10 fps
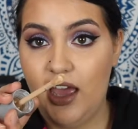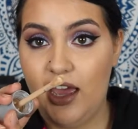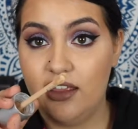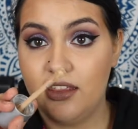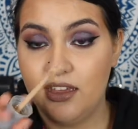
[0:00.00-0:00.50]

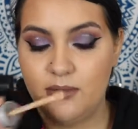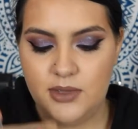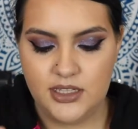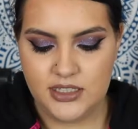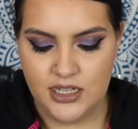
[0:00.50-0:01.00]
I think it
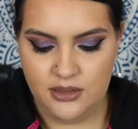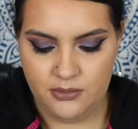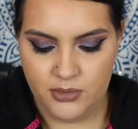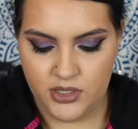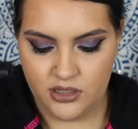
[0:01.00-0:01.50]
makes
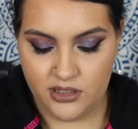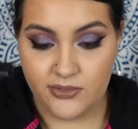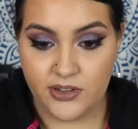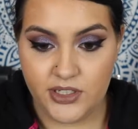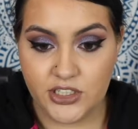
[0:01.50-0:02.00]
putting on the
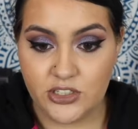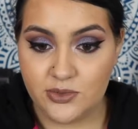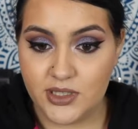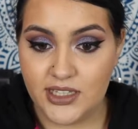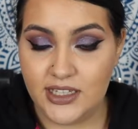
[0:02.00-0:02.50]
foundation
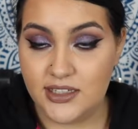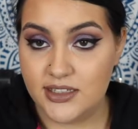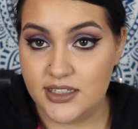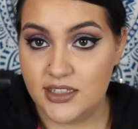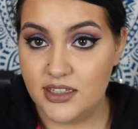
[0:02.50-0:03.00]
really
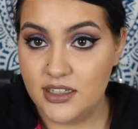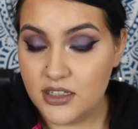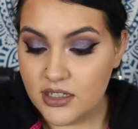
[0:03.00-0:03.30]
easy,